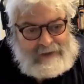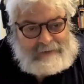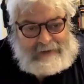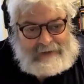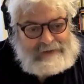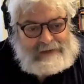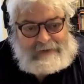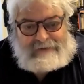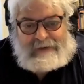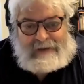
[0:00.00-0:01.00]
I mean, it's
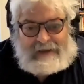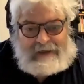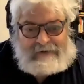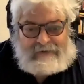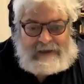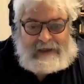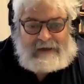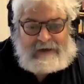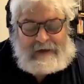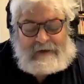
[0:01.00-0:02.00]
something
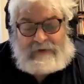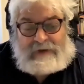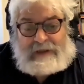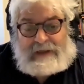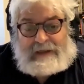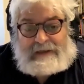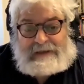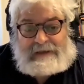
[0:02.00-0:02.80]
really ridiculous.